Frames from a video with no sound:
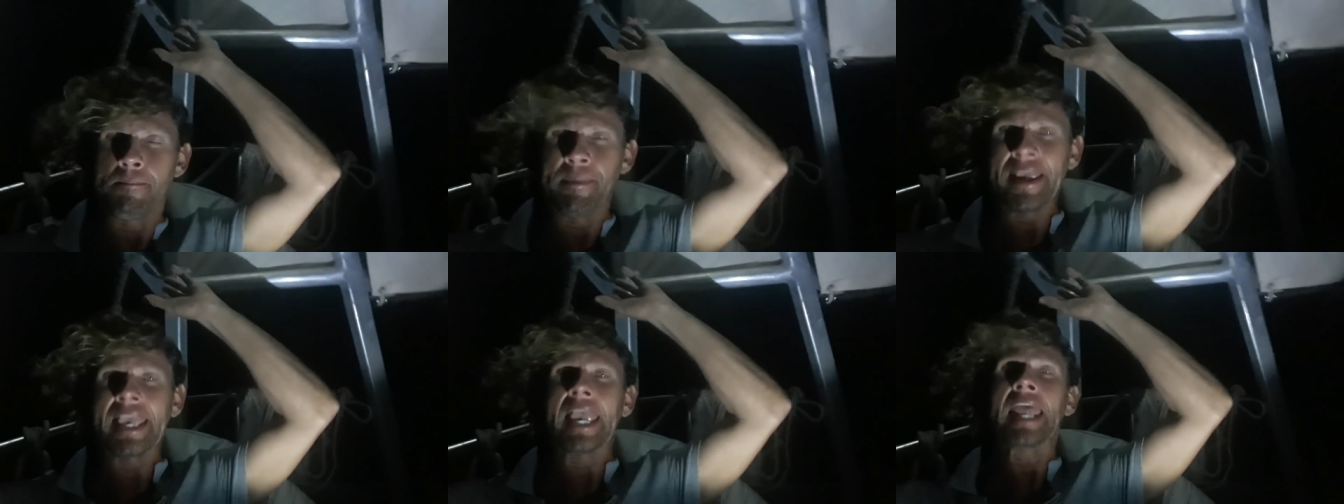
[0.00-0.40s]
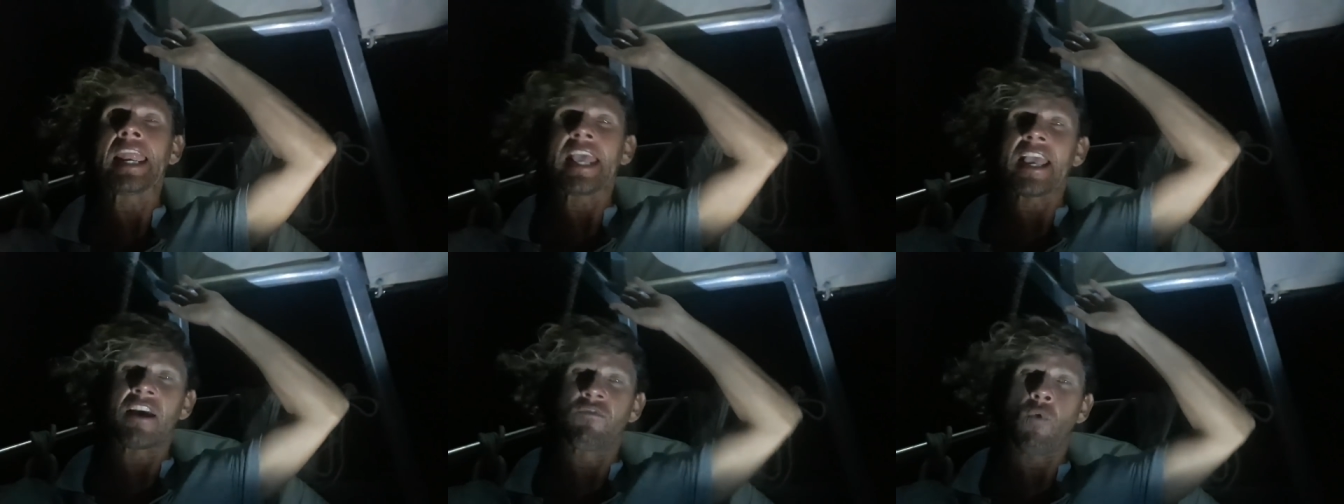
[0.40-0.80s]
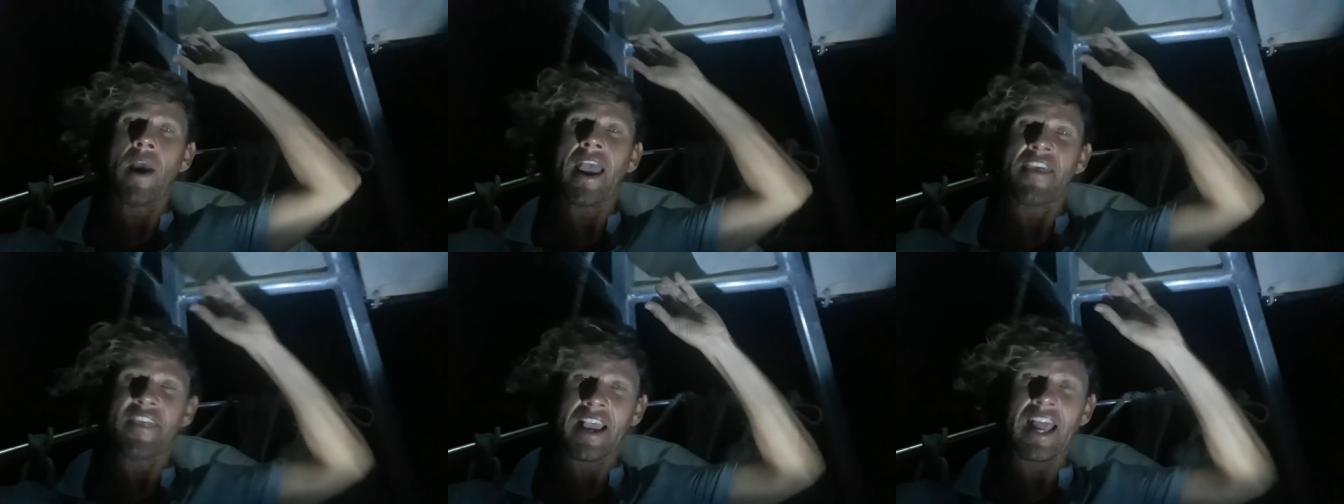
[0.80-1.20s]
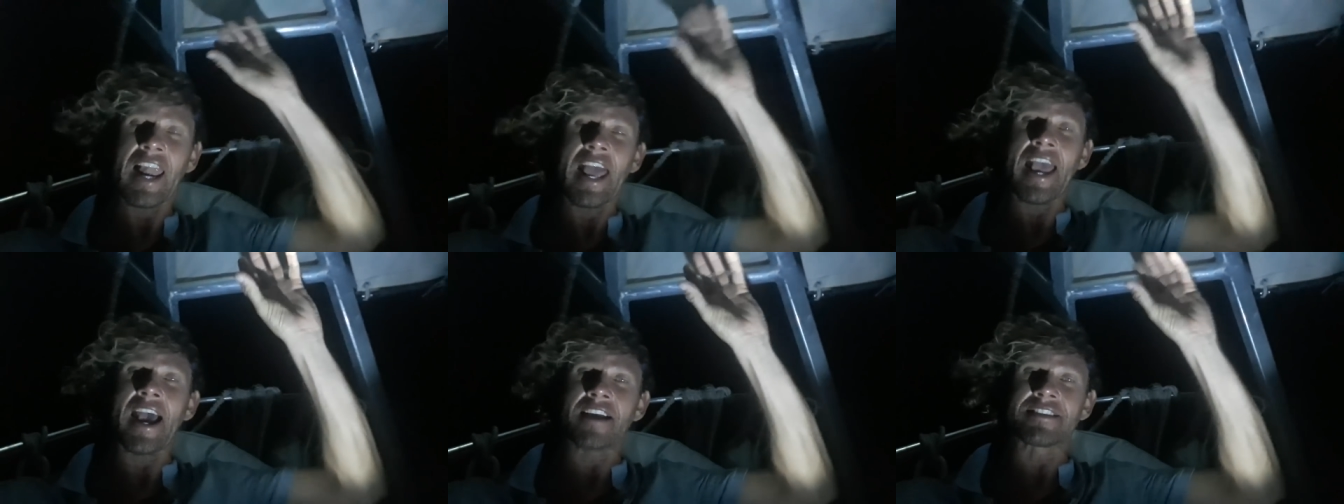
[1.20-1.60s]
beginning of where the
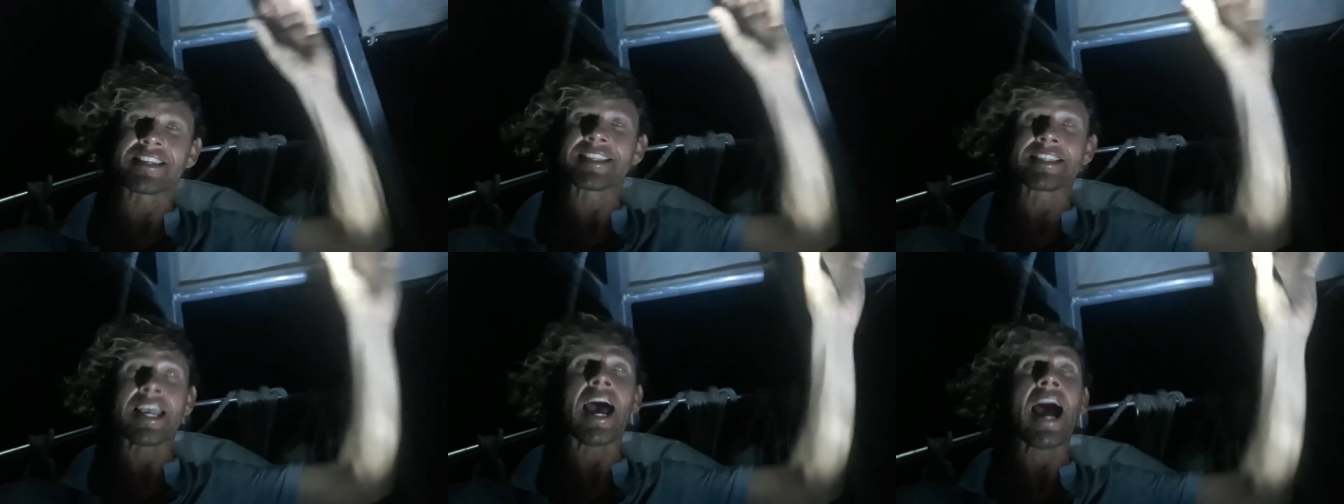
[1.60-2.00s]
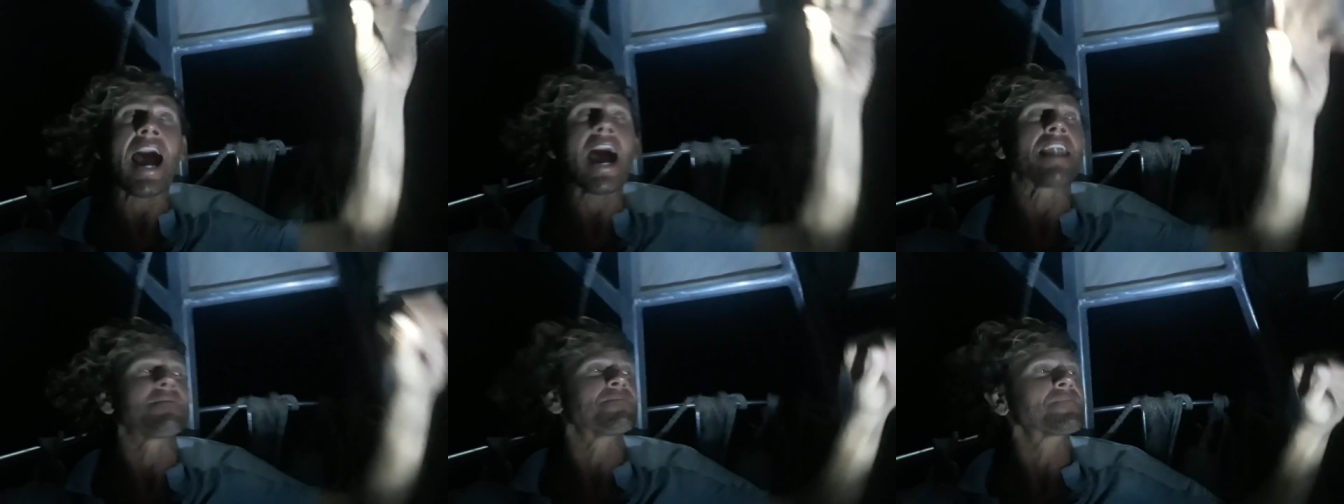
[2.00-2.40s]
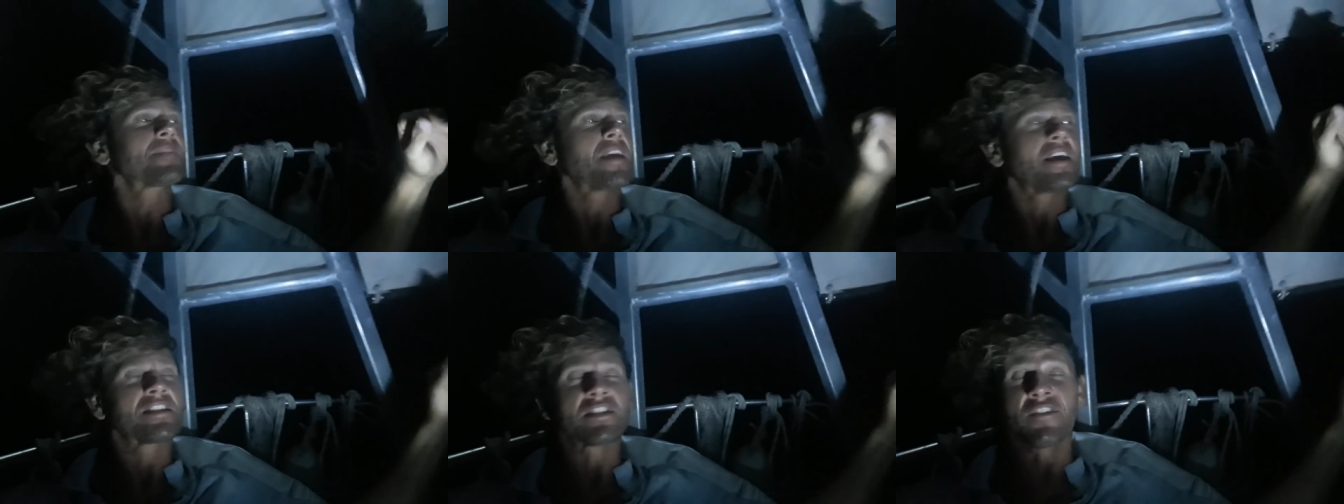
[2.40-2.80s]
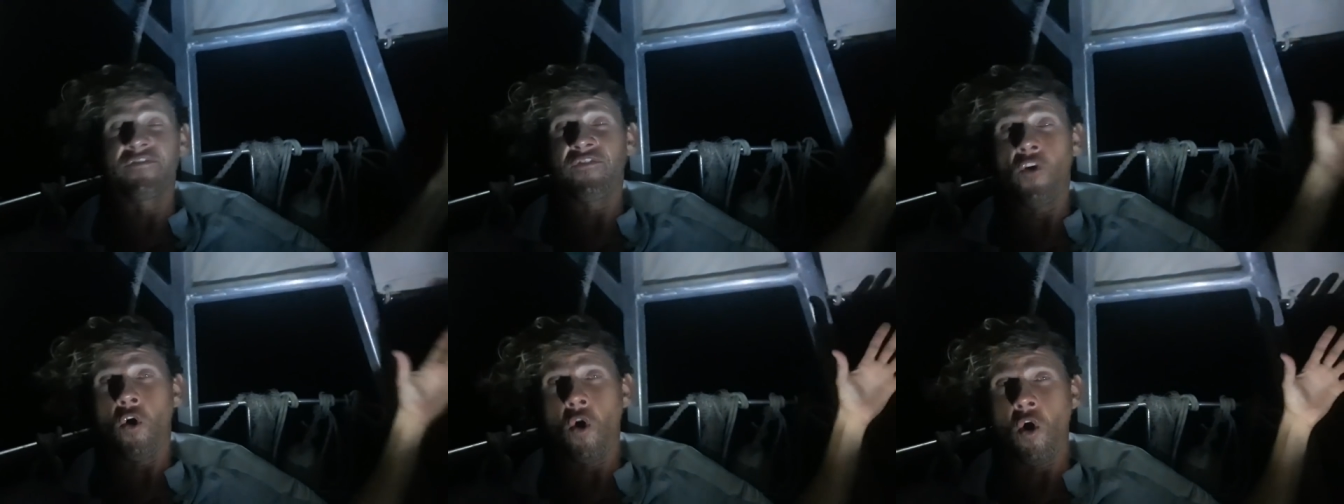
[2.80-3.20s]
clouds start to
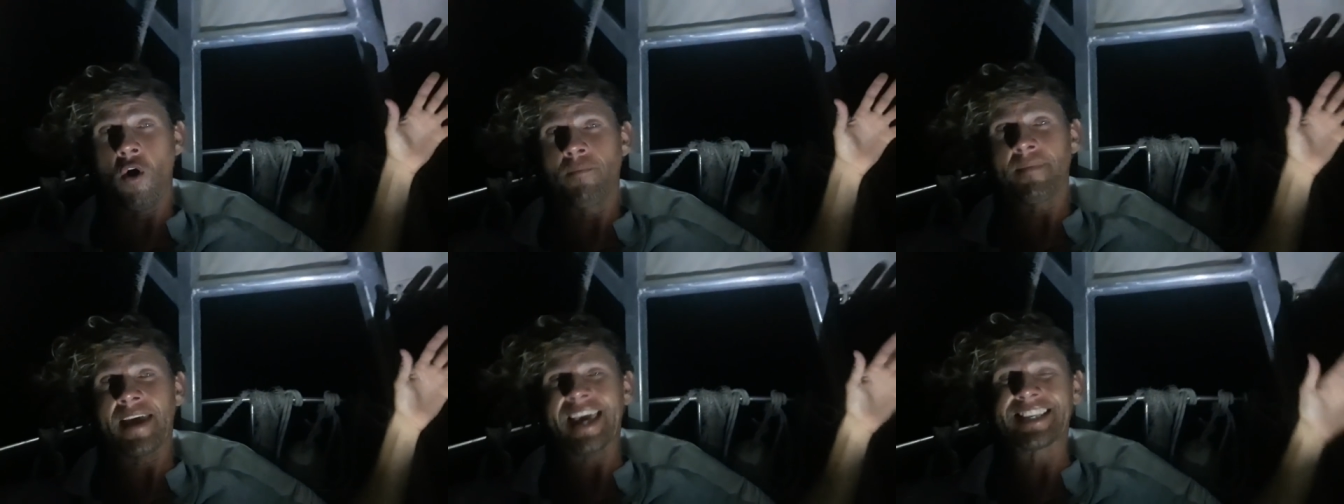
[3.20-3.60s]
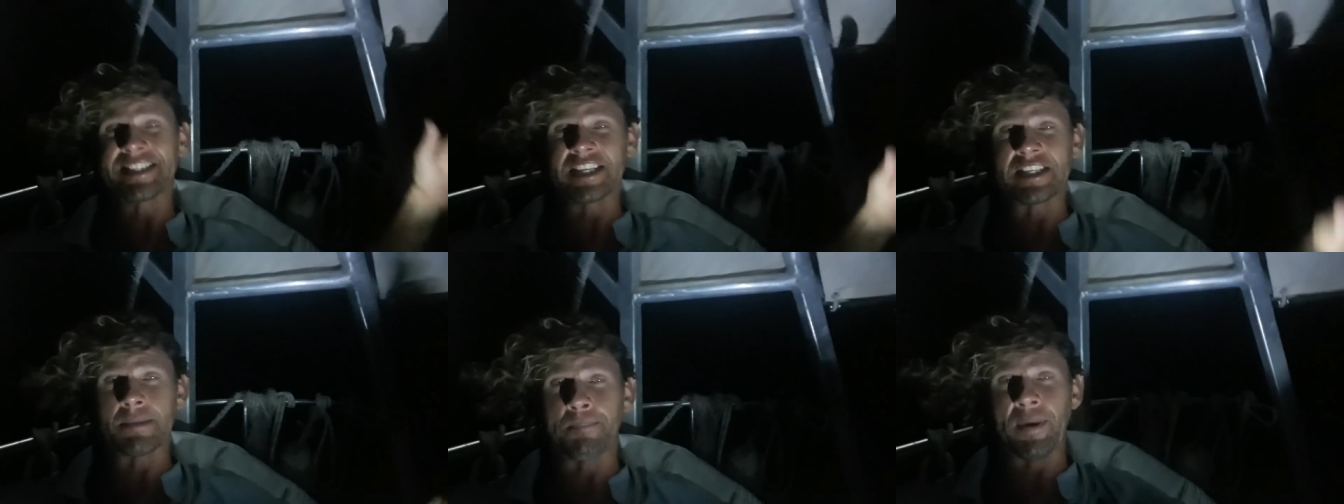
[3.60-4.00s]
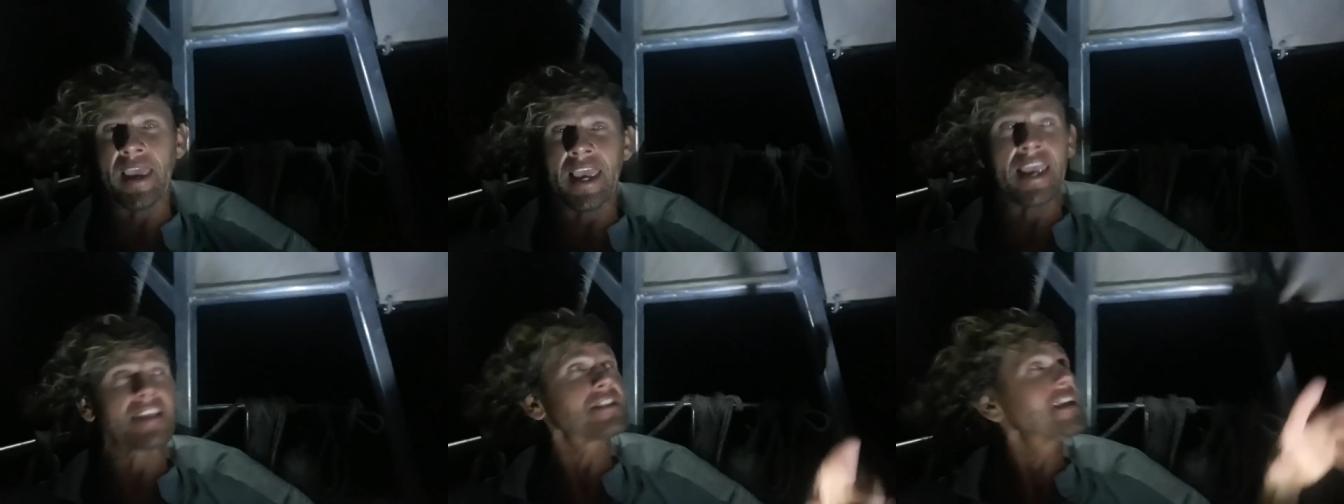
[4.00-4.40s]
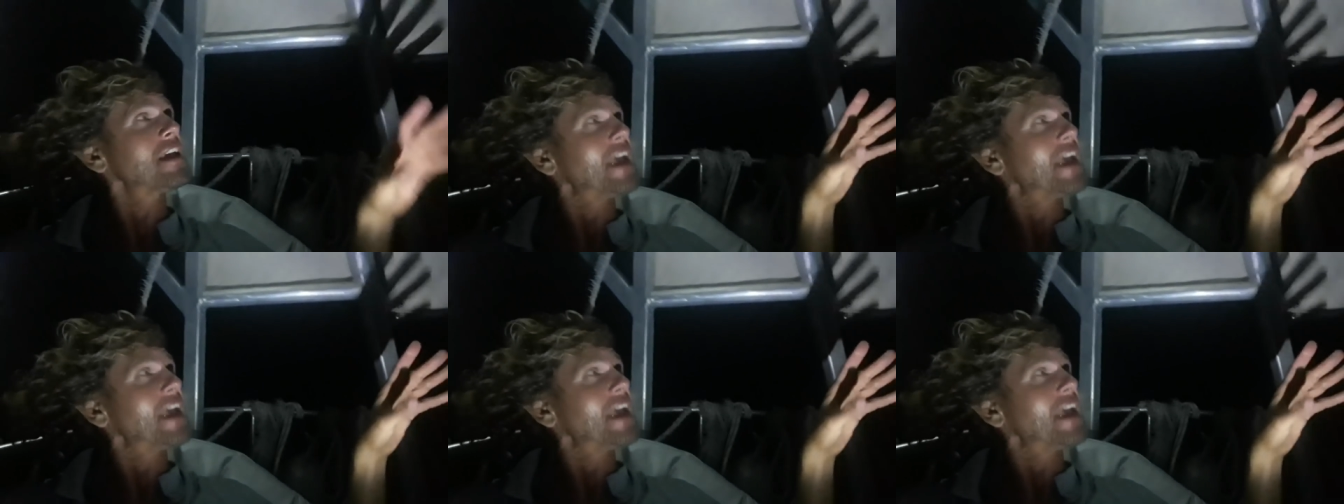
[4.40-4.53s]
form has disappeared.